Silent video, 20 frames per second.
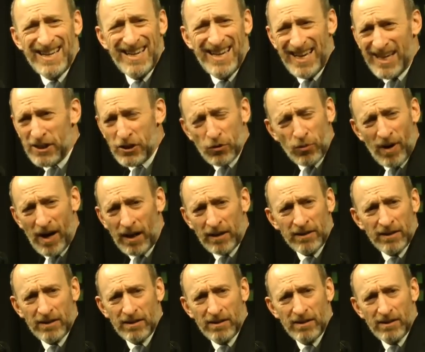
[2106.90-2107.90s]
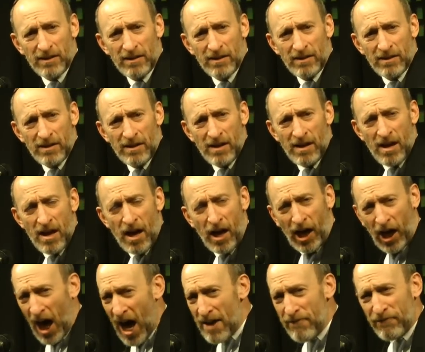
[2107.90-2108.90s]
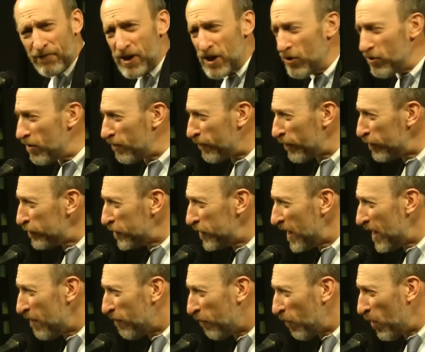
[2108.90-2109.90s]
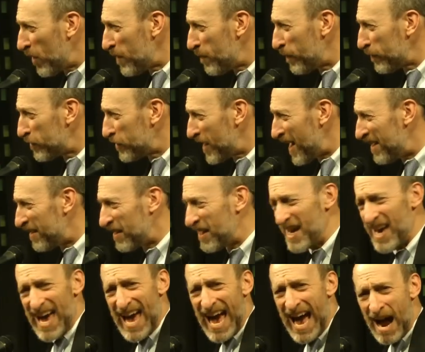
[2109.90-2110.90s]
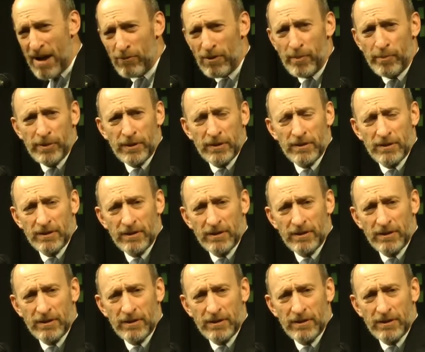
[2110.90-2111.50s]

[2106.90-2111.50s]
in Israel. Haifa University, 40% Arab.